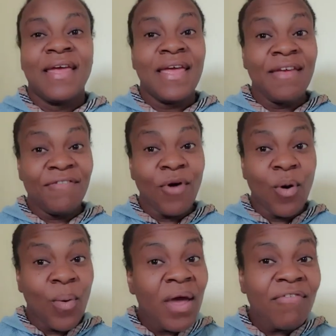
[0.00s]
If,
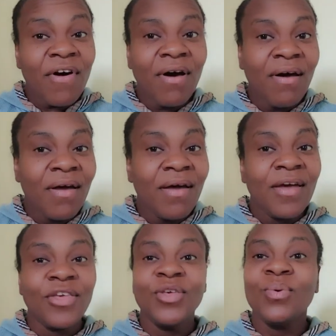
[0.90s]
however,
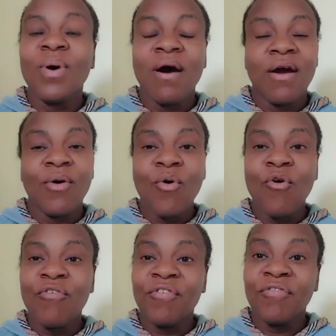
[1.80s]
you are
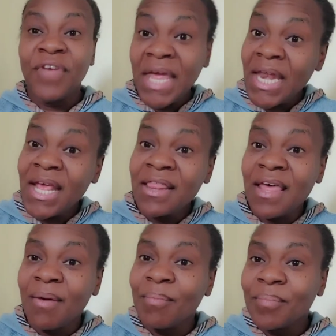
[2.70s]
overfeeding
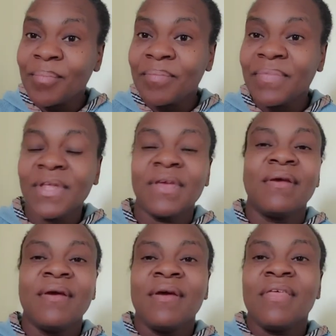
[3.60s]
them,
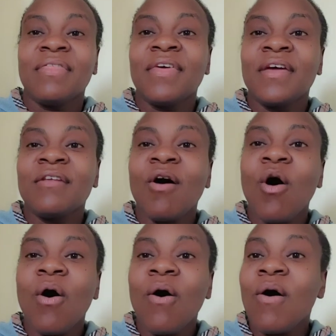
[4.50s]
then
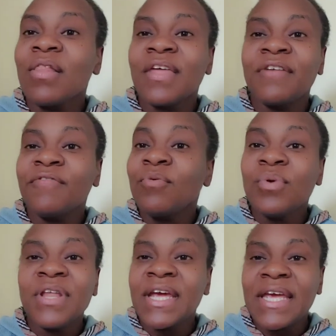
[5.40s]
all that
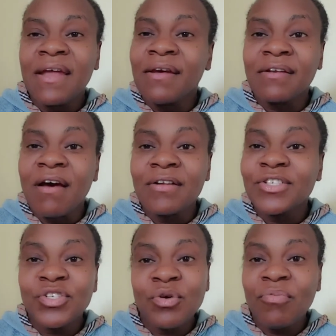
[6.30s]
food they cannot
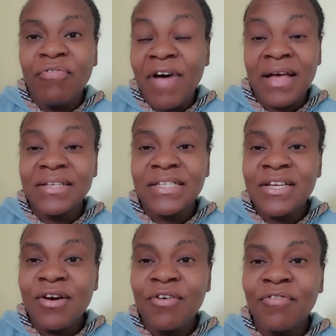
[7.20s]
consume fast
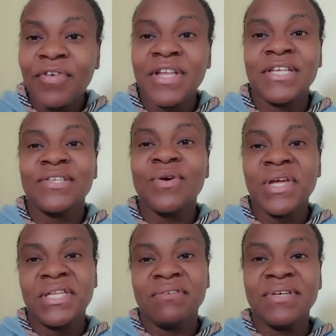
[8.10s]
enough, it is
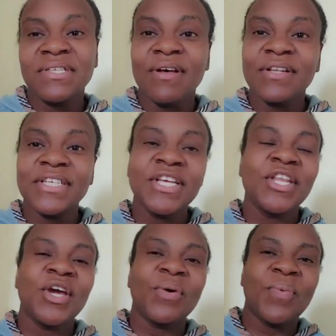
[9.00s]
going to result in
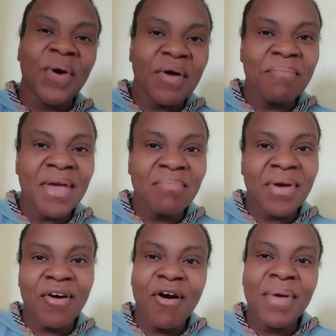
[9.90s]
your worm bin
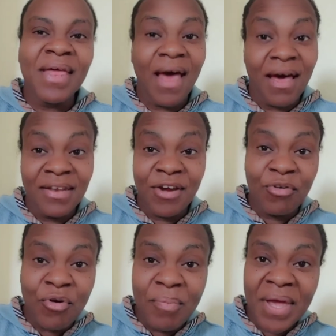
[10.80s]
becoming
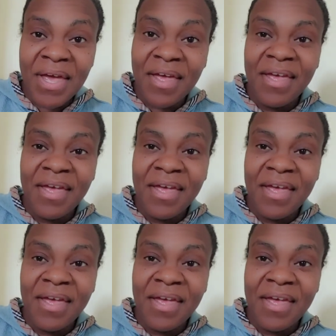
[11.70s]
anaerobic